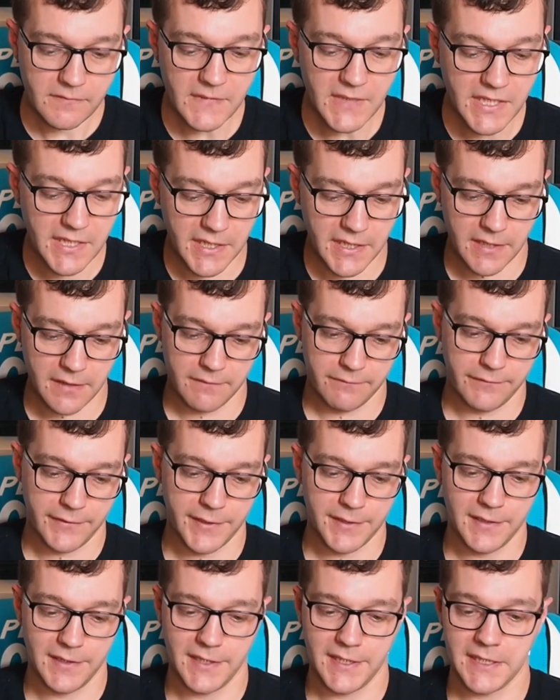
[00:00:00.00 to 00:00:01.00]
And then
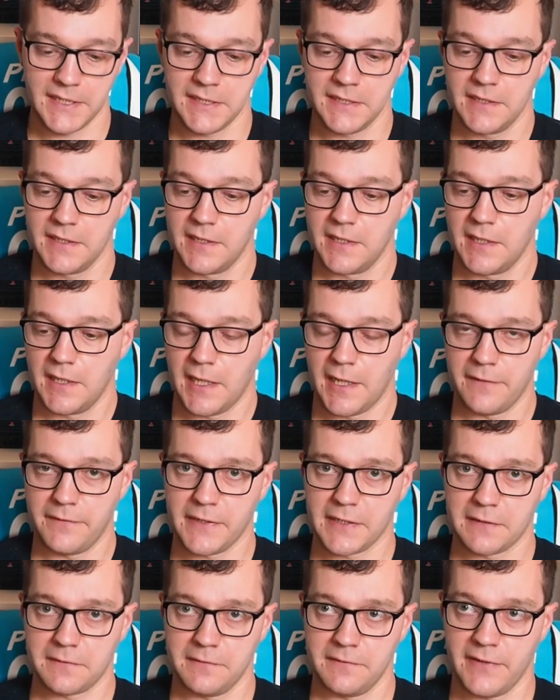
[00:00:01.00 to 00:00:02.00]
finally, I
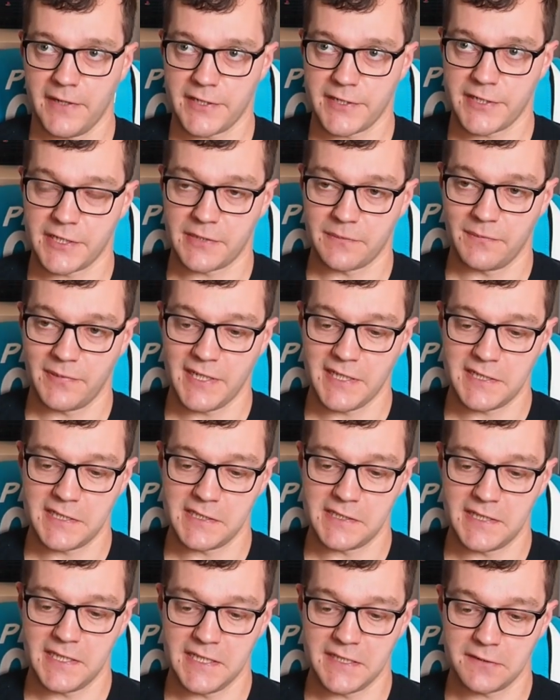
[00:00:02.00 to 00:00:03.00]
think we've actually completed
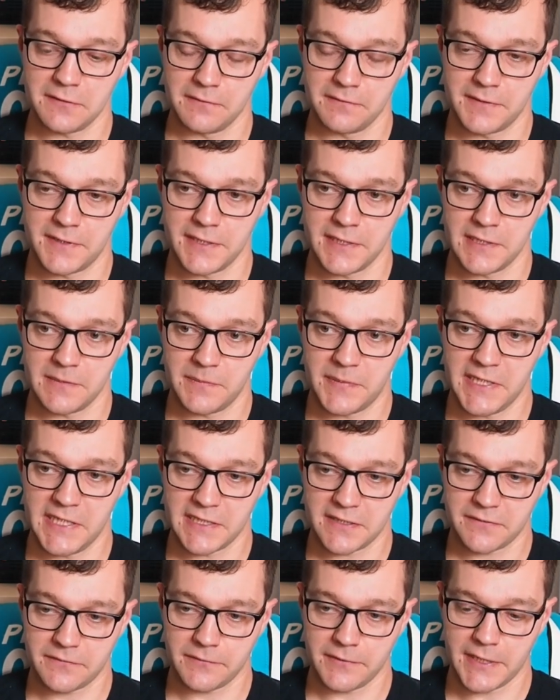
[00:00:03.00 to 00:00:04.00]
the sort of Dirt
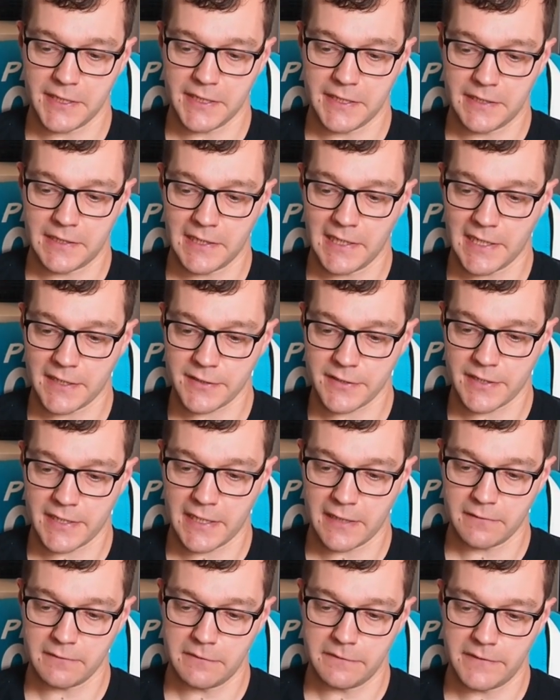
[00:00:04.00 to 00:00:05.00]
PS3 collection now
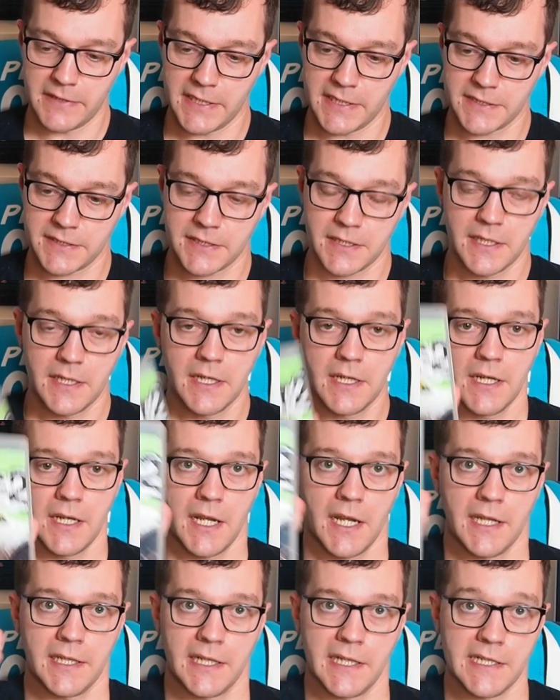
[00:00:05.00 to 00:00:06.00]
with this,
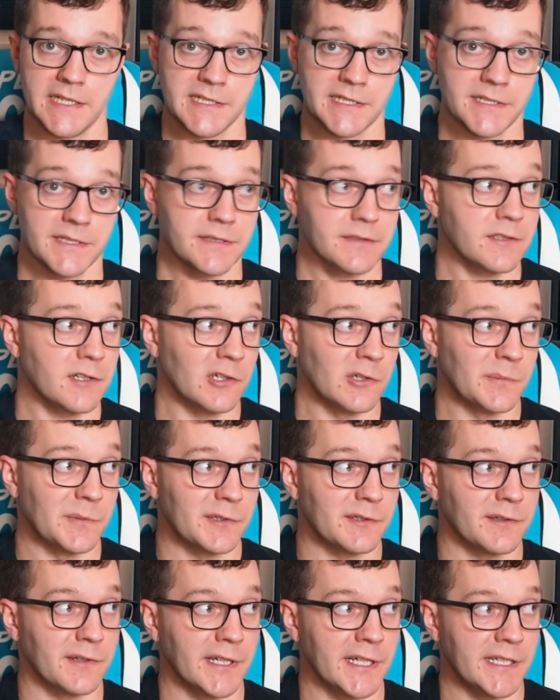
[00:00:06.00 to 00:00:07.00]
and that is Colin
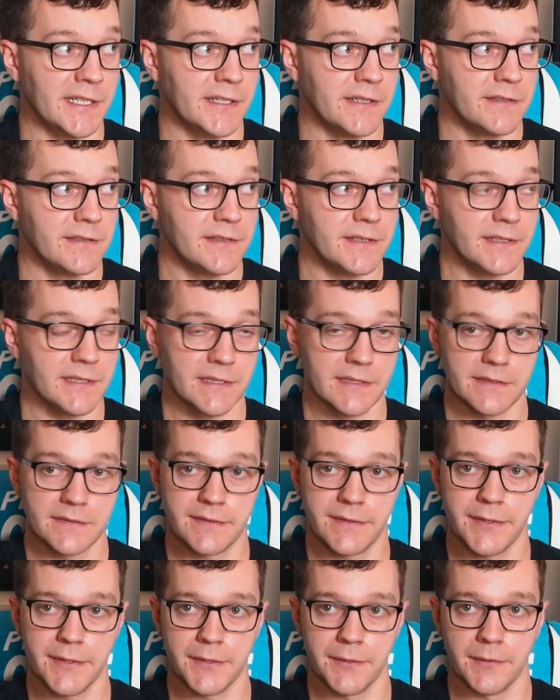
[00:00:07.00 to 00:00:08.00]
McRae Dirt
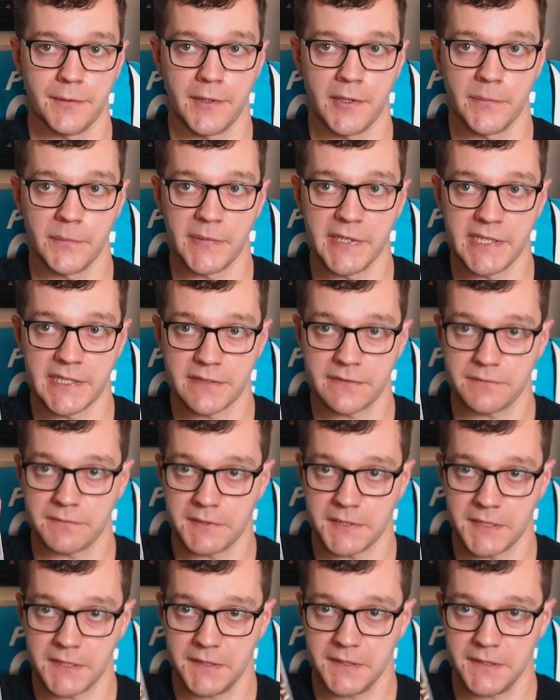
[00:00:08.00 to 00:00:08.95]
2 on PS3,